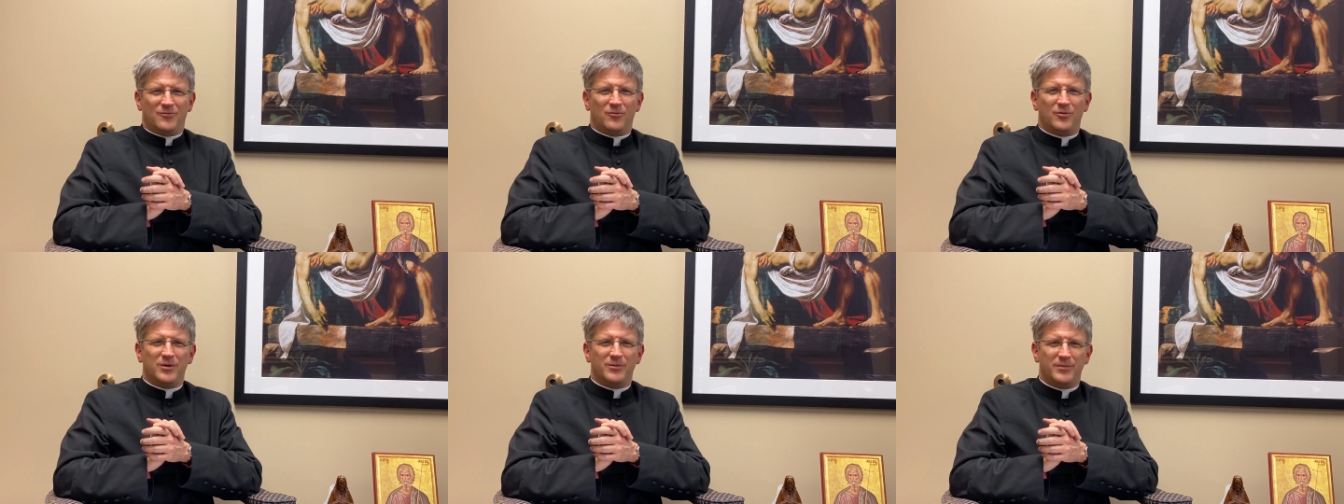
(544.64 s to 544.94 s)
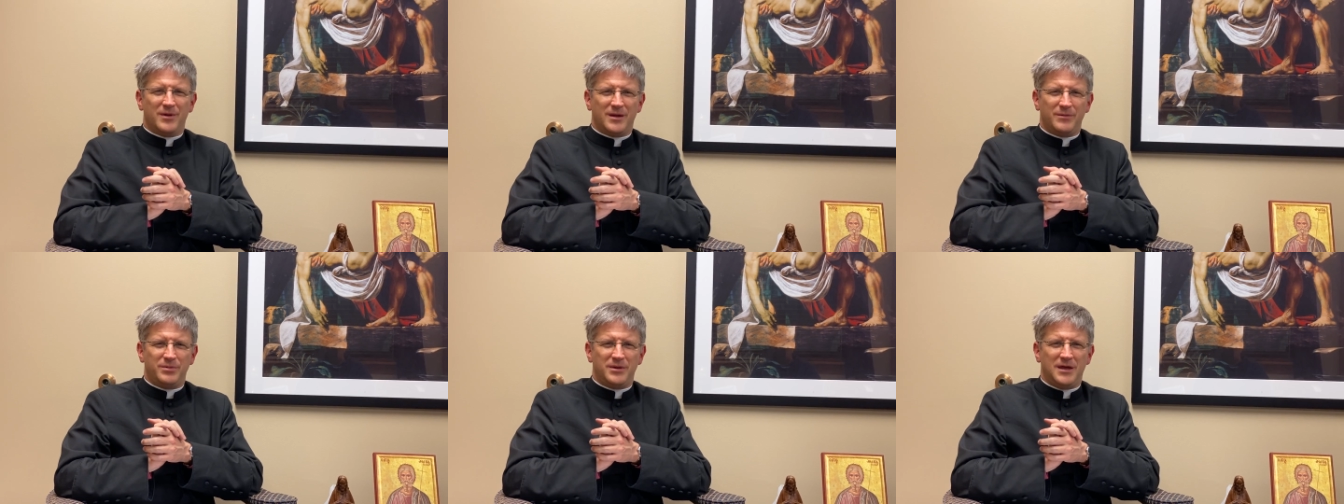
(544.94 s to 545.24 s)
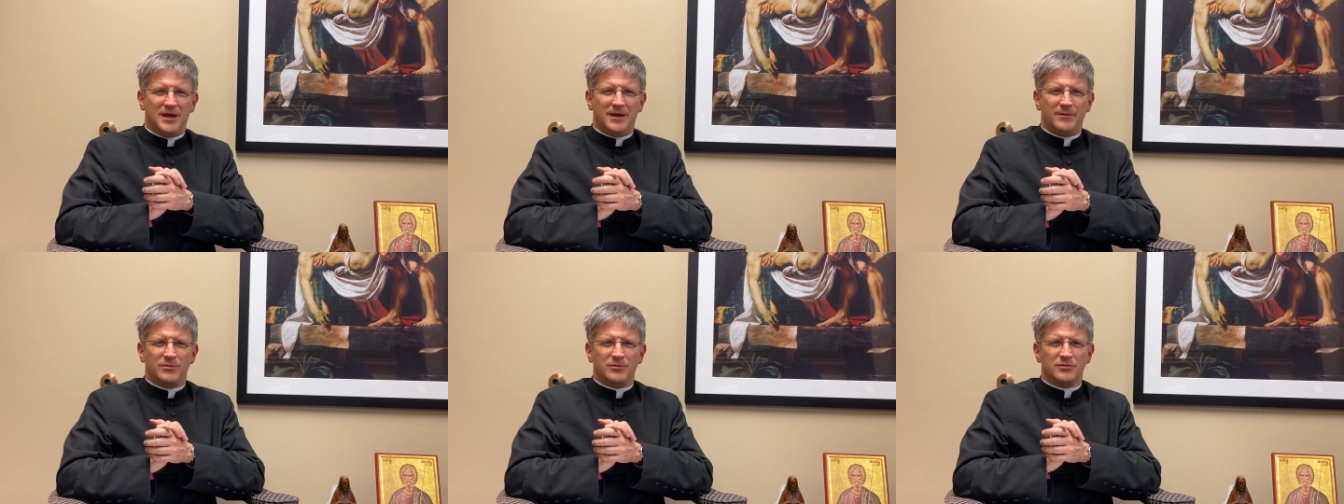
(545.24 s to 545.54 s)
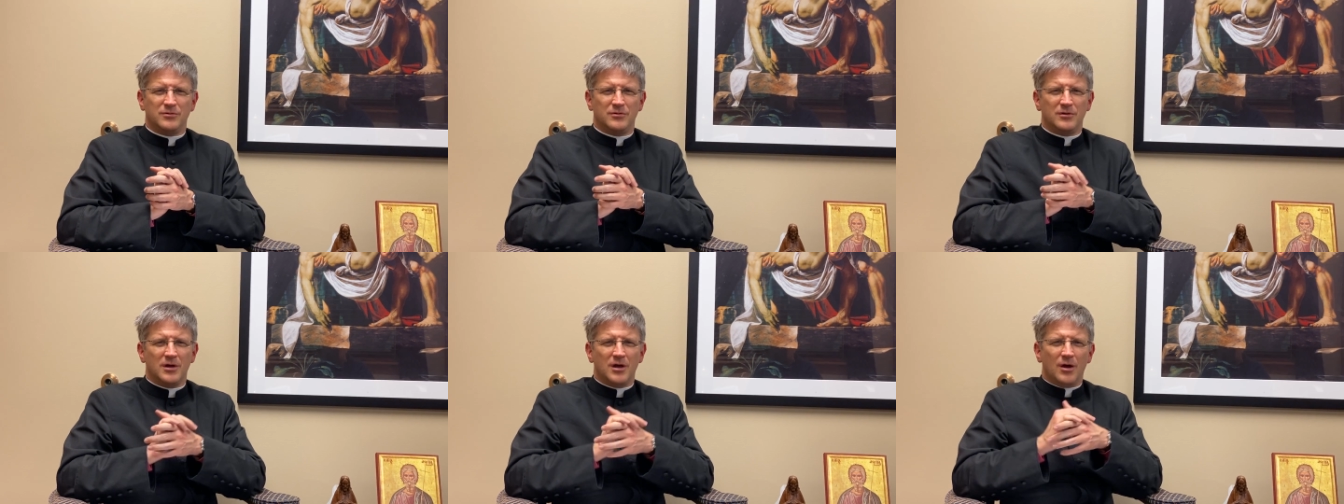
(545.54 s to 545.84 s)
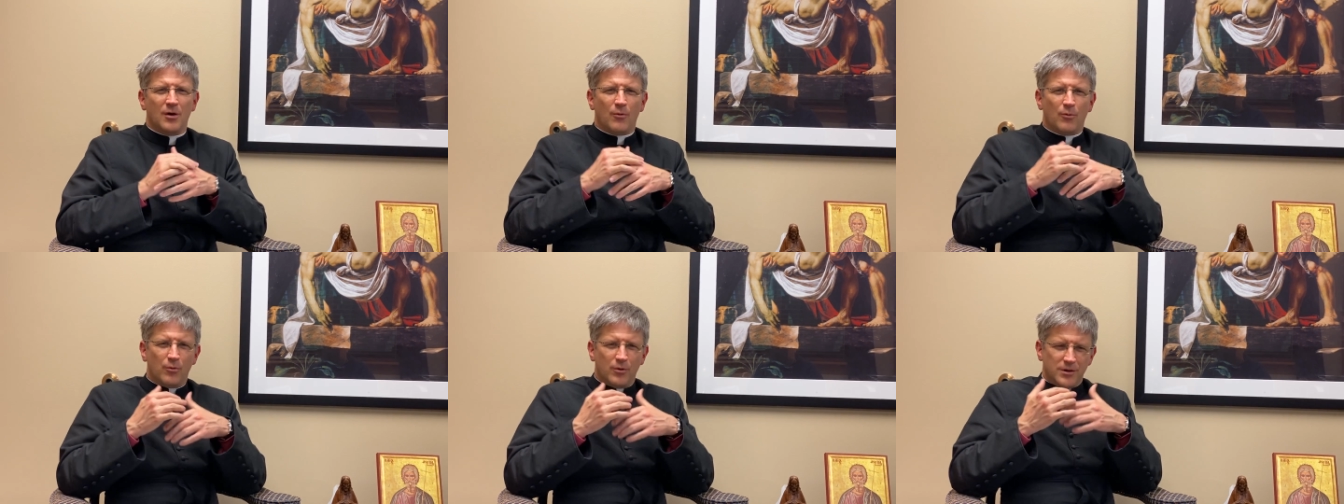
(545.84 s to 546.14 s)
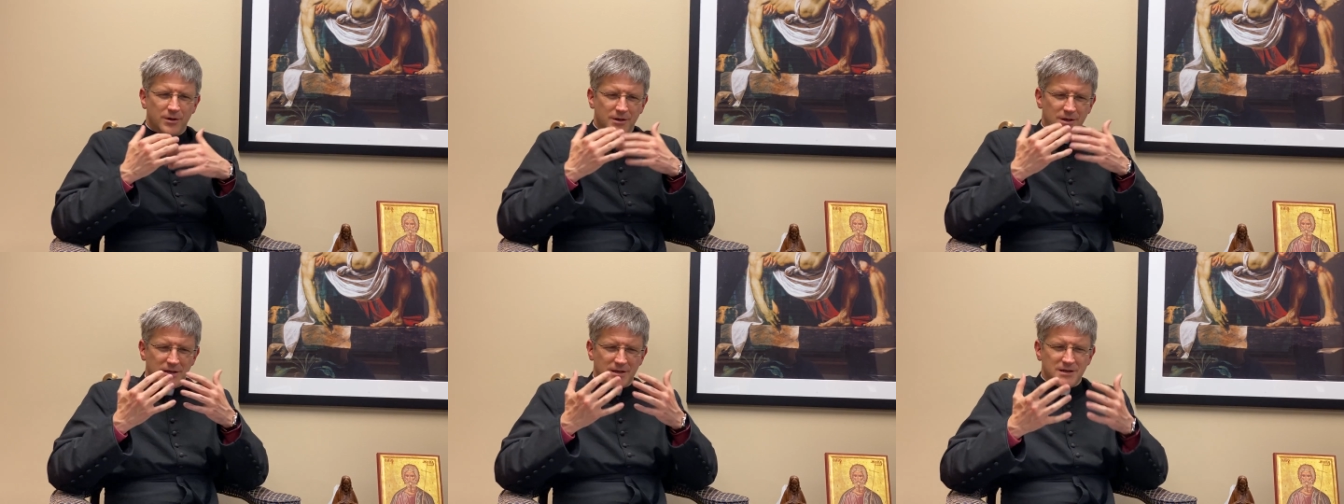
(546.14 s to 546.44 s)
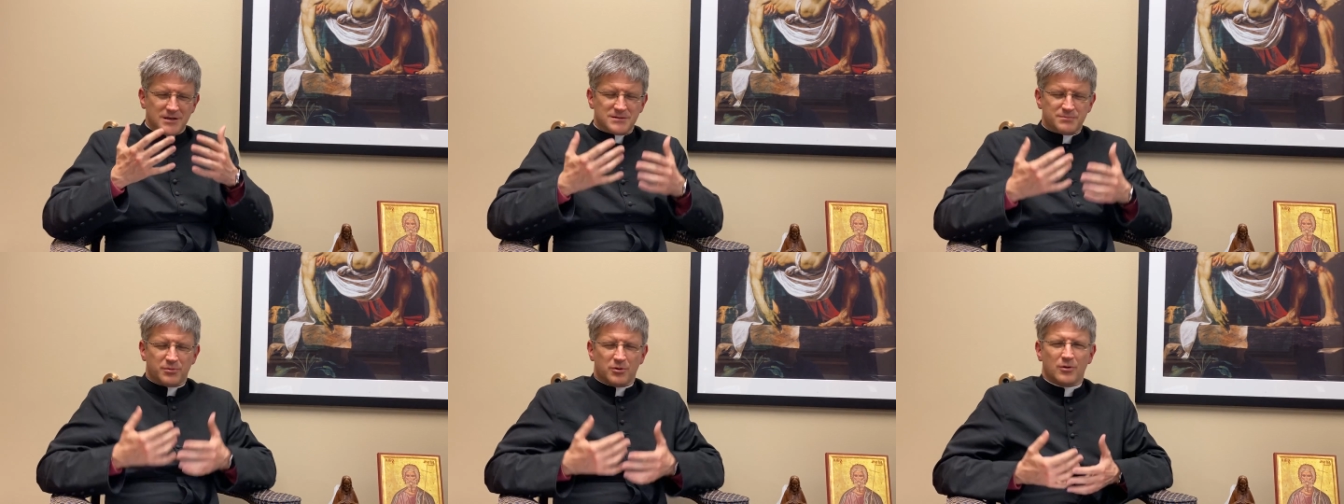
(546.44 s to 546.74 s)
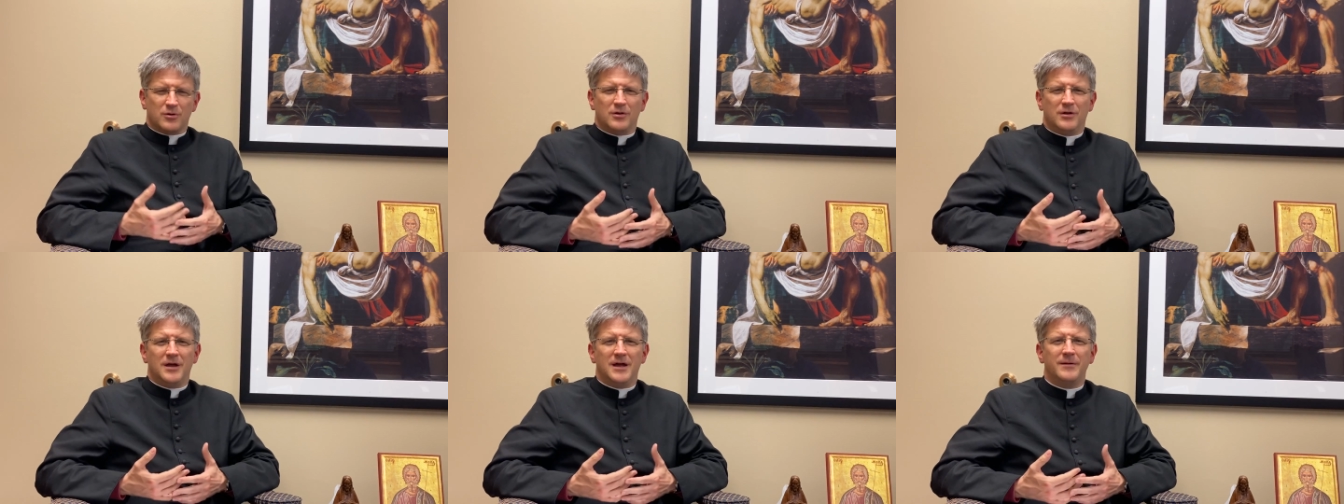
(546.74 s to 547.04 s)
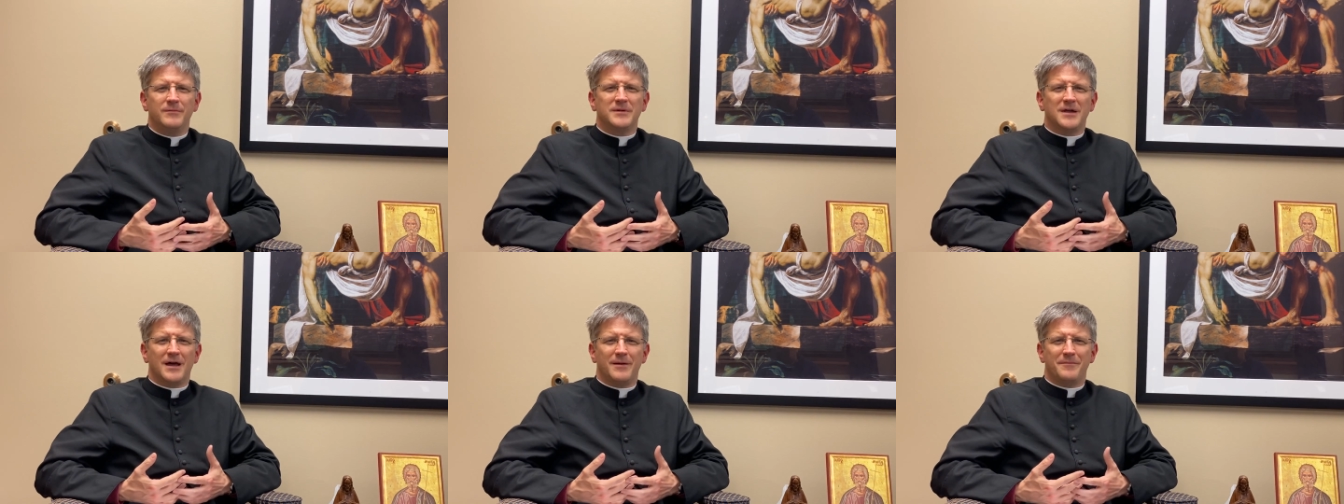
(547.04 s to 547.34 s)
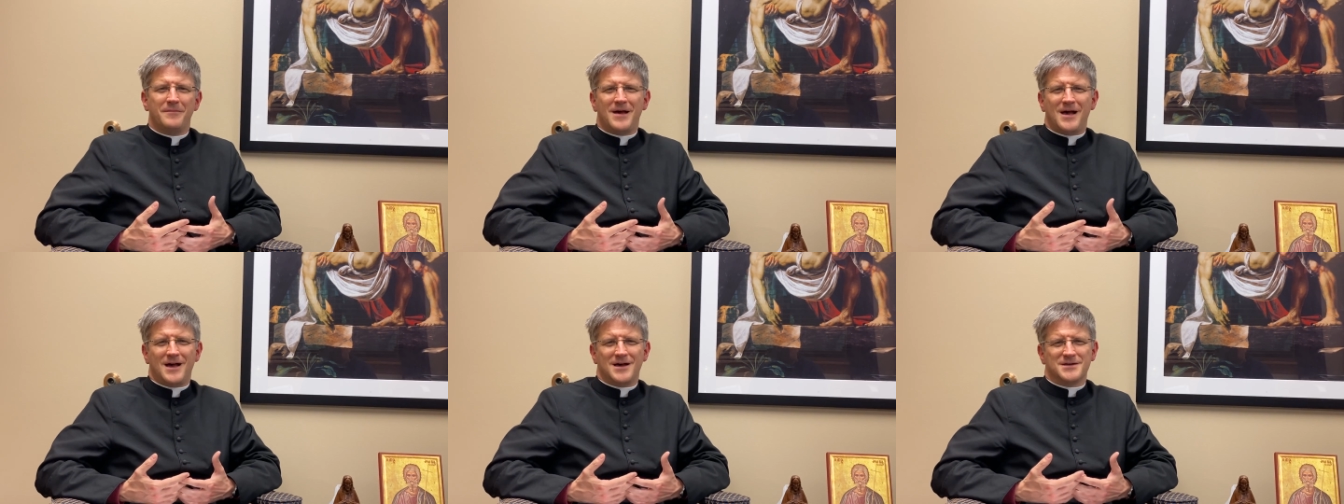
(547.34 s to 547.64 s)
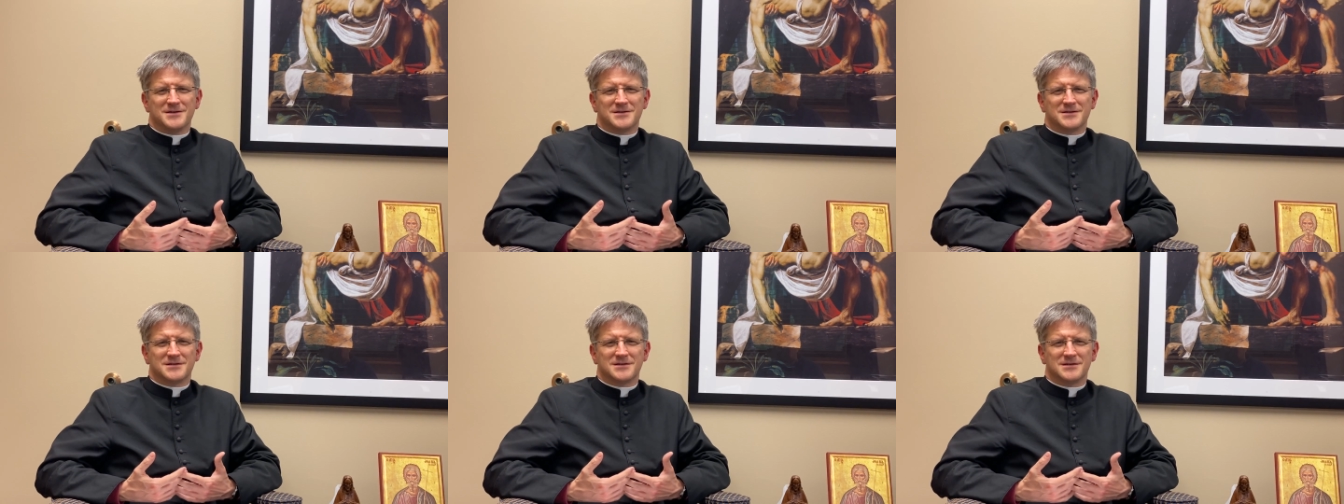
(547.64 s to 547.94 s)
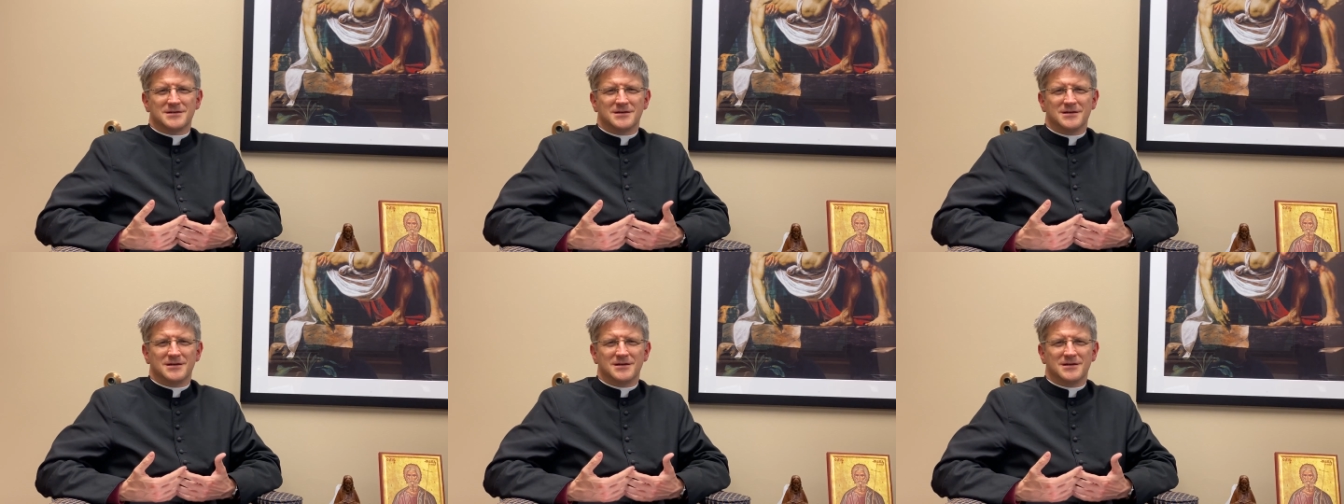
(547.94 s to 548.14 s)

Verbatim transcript: we may be able, when it is proclaimed at Mass,